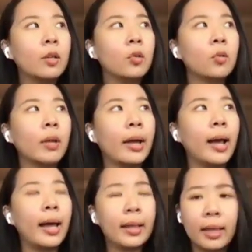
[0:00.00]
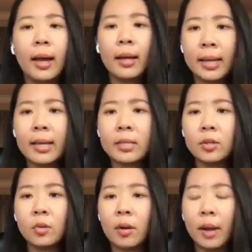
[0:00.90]
like I
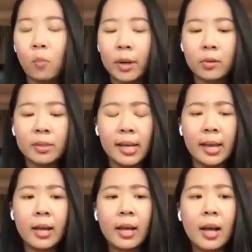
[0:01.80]
guess like what you said,